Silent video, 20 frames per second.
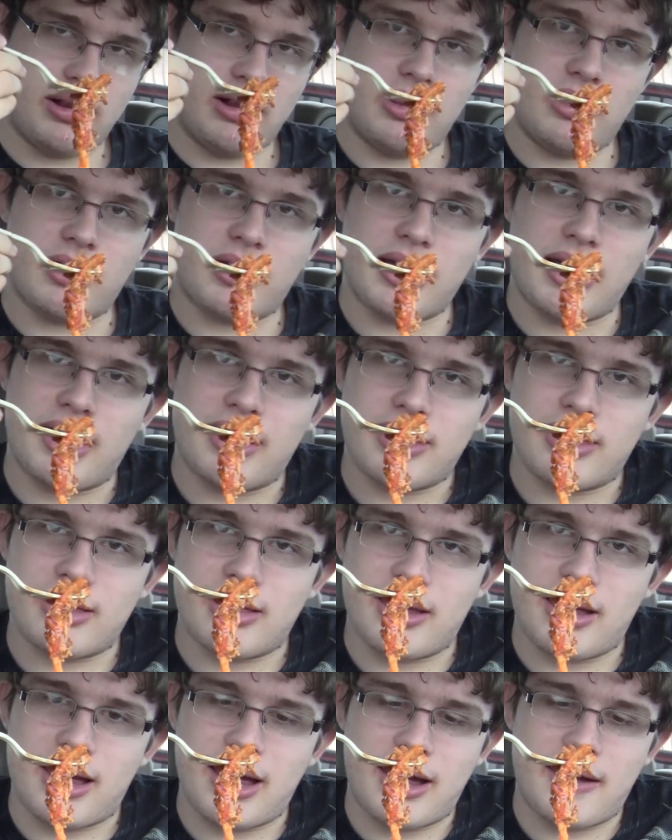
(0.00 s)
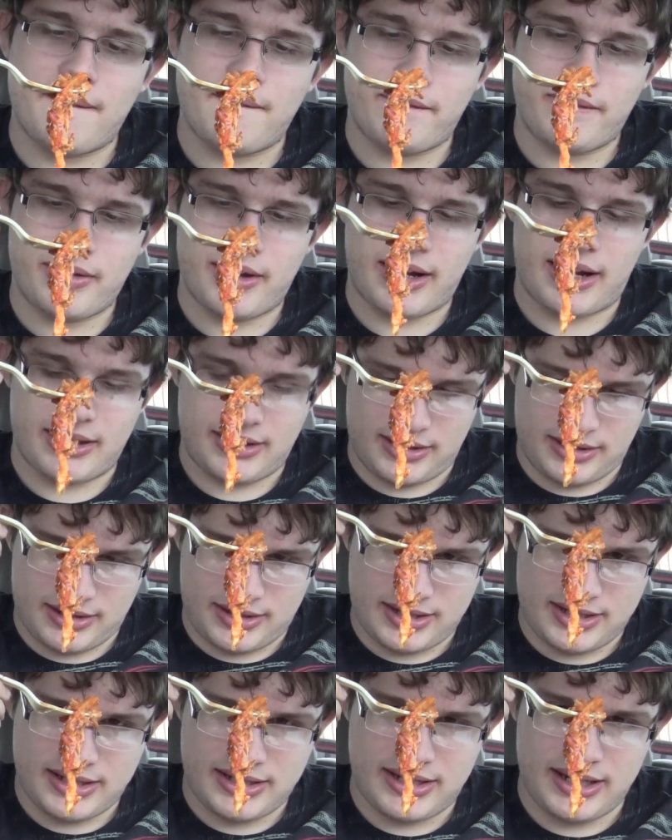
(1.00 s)
Look at that. I got the
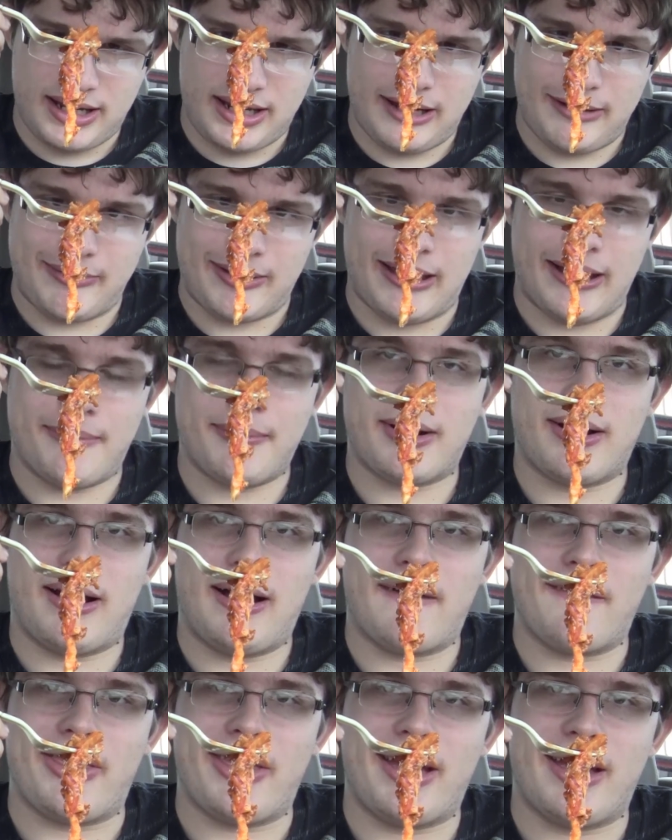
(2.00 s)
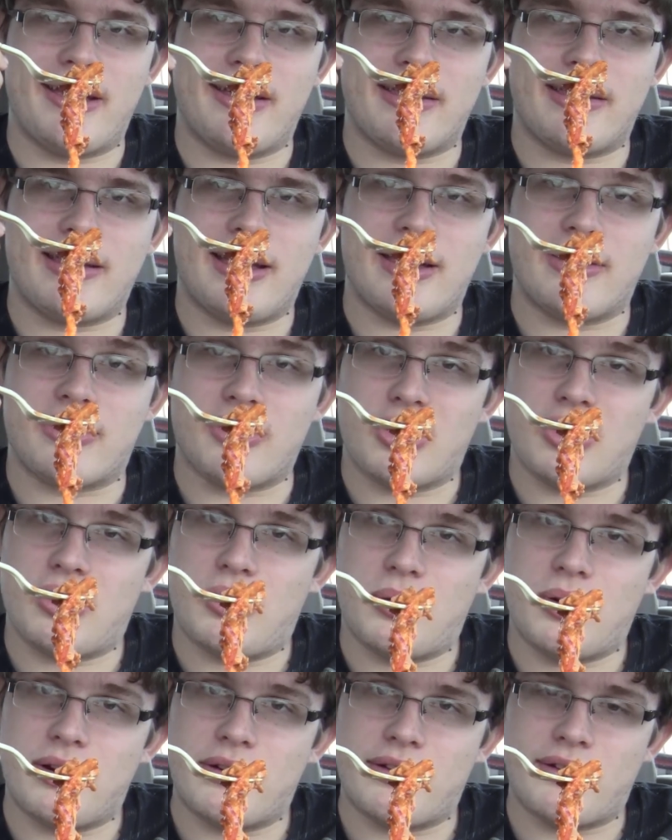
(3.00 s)
steam coming off. That is a
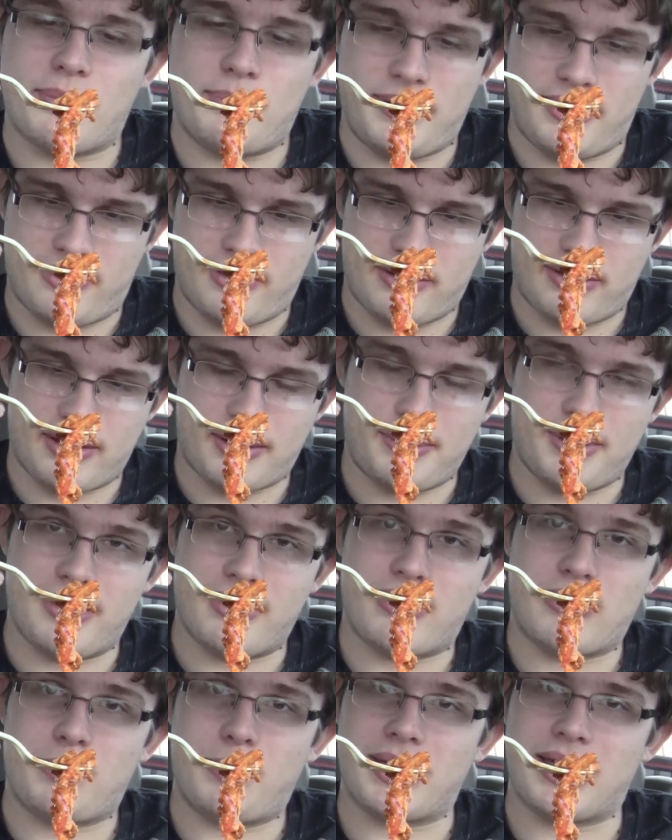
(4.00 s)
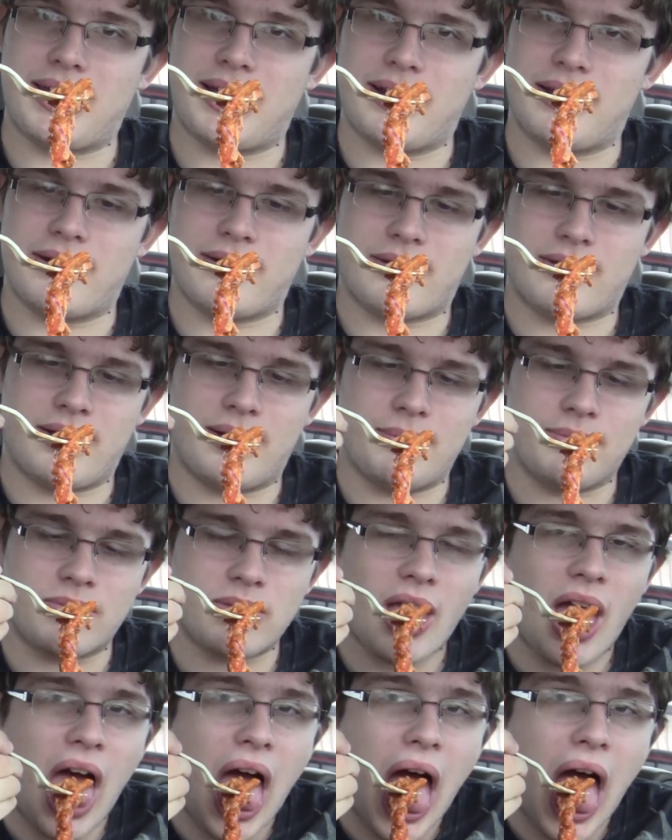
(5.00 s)
gorgeous piece. Looks like I'm eating spaghetti or something.